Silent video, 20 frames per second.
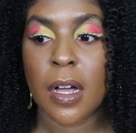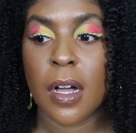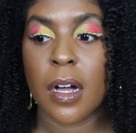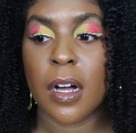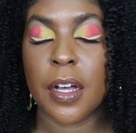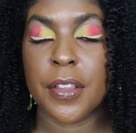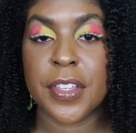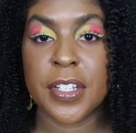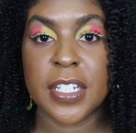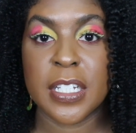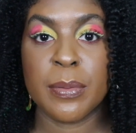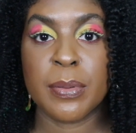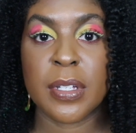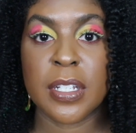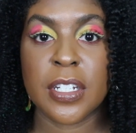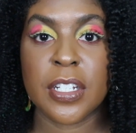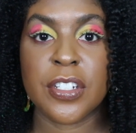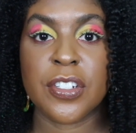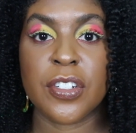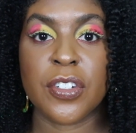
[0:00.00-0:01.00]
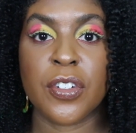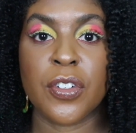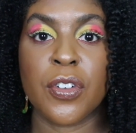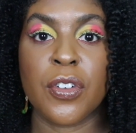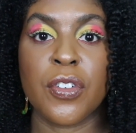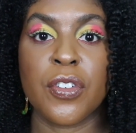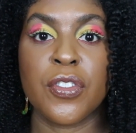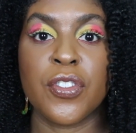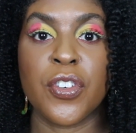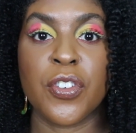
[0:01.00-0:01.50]
the deep
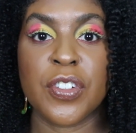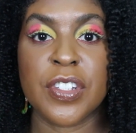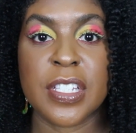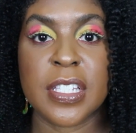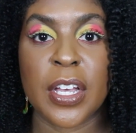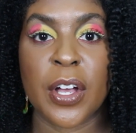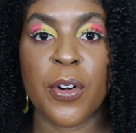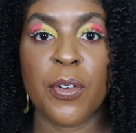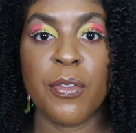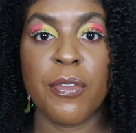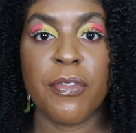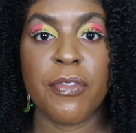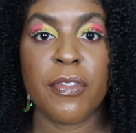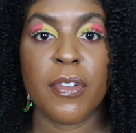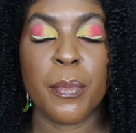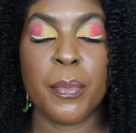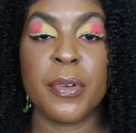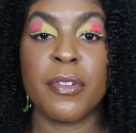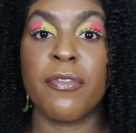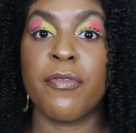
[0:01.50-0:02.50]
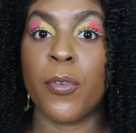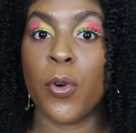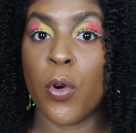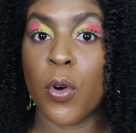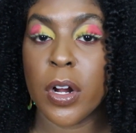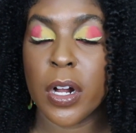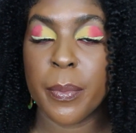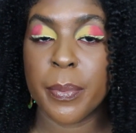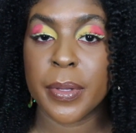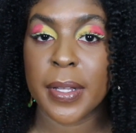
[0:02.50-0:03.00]
conditioner yourself
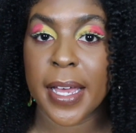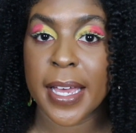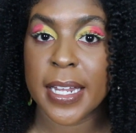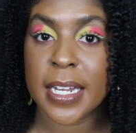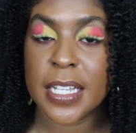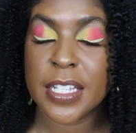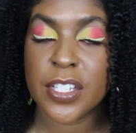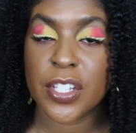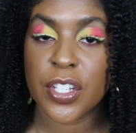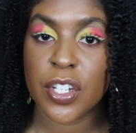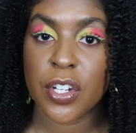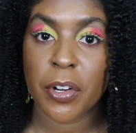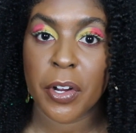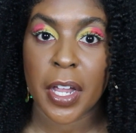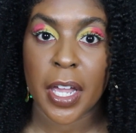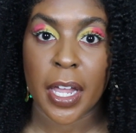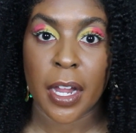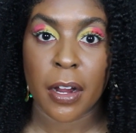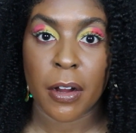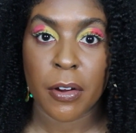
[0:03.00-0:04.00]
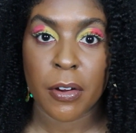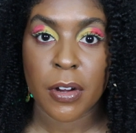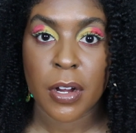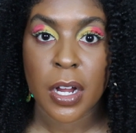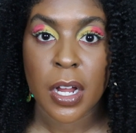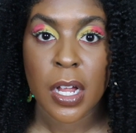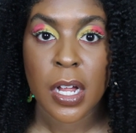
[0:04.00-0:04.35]
before applying it to your hair.